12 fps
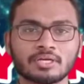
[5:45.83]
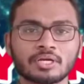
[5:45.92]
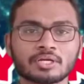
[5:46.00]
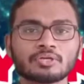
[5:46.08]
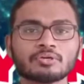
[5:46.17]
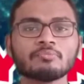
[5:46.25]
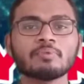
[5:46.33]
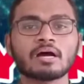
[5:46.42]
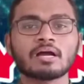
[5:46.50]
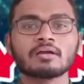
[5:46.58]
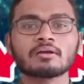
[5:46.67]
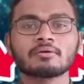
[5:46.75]

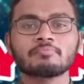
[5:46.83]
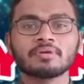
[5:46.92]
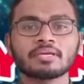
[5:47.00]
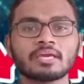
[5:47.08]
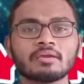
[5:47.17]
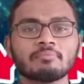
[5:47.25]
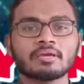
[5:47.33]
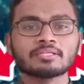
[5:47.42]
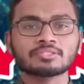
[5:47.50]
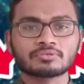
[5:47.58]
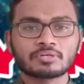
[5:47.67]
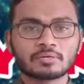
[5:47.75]
Cuba became
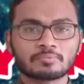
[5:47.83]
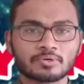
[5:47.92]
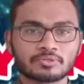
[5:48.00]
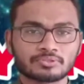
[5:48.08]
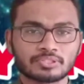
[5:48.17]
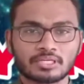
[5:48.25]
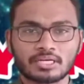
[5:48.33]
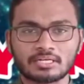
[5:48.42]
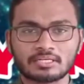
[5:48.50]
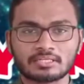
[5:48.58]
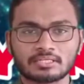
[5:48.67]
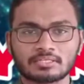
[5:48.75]
a sugar producing
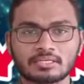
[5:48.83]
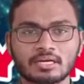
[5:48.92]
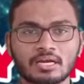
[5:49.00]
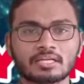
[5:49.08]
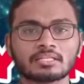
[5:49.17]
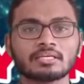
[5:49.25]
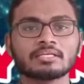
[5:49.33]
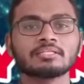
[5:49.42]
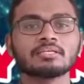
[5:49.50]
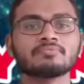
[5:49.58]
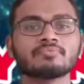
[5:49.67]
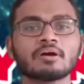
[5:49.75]
country, and the
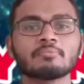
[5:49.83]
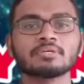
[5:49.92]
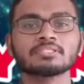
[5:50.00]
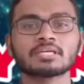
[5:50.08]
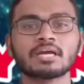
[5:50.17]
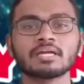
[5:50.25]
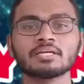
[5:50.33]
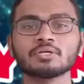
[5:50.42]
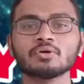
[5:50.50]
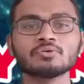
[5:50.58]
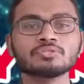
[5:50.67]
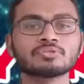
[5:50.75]
Indian farmers had
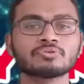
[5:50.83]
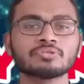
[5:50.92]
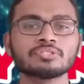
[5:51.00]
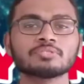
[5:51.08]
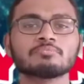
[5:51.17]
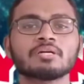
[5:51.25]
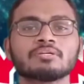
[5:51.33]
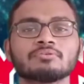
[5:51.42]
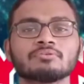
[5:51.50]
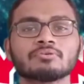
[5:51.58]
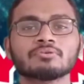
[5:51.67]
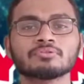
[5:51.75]
no choice but to
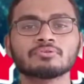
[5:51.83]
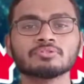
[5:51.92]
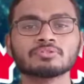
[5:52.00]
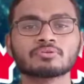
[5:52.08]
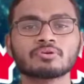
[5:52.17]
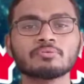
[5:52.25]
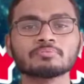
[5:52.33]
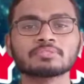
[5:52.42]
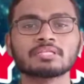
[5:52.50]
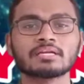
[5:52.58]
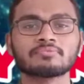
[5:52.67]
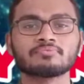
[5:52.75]
grow those crops
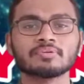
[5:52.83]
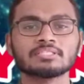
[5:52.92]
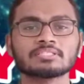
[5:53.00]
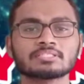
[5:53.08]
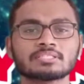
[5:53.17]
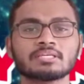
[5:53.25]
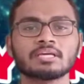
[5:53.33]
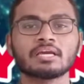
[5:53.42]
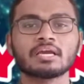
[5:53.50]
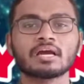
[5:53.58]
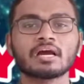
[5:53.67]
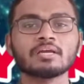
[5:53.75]
that fetched
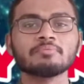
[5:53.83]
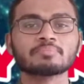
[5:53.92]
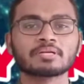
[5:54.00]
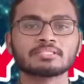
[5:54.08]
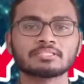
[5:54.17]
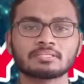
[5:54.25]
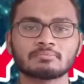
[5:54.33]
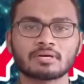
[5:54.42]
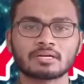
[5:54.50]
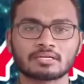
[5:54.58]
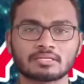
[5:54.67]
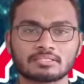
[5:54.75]
a high price in the
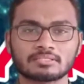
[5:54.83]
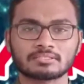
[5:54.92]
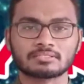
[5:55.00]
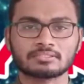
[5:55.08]
market.